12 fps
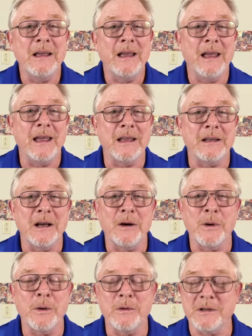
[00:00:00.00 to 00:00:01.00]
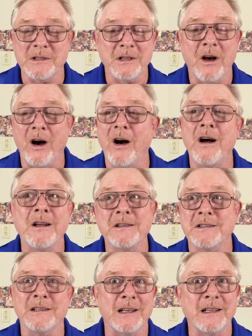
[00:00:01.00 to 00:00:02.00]
And we were just
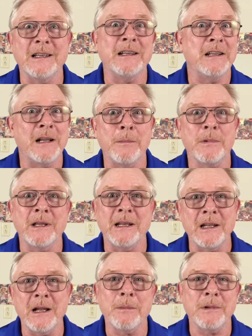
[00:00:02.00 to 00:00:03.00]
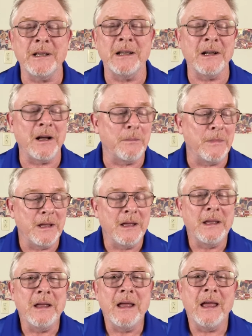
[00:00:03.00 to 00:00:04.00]
constantly cleaning up, cleaning up, cleaning up.
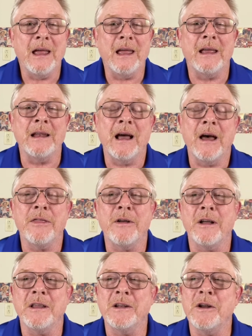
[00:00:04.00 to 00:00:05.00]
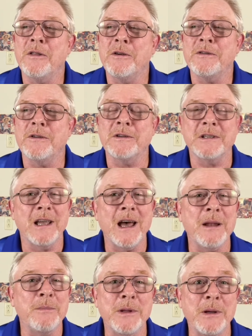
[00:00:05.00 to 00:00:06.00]
And I thought, you know, there's
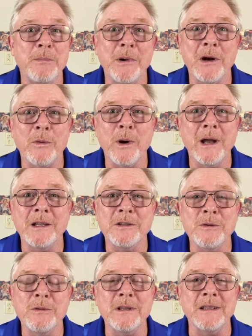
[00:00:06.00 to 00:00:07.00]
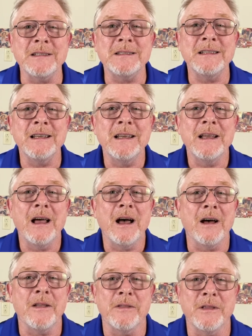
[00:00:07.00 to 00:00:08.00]
got to be a better way to do this.
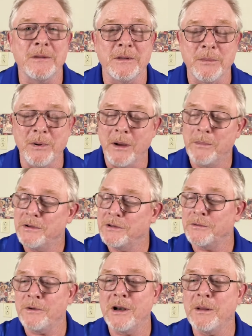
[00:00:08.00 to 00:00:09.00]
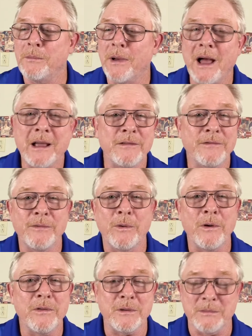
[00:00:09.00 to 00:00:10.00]
The puppies are running back and
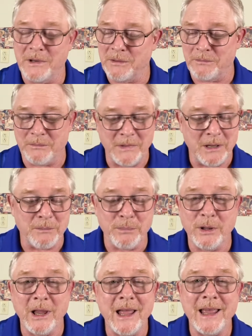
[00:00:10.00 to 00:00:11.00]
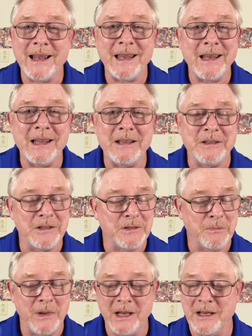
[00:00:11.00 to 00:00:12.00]
forth and playing in it and
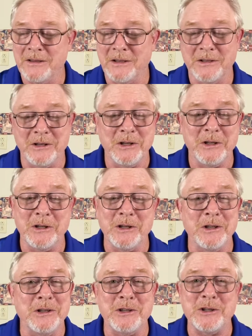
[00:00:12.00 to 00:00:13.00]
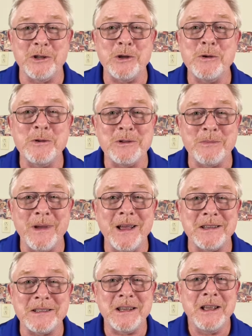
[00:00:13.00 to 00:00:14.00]
just making this huge
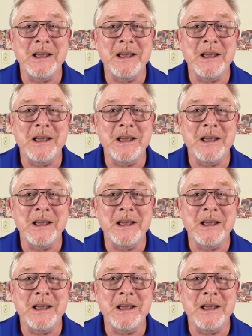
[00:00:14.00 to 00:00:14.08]
mess.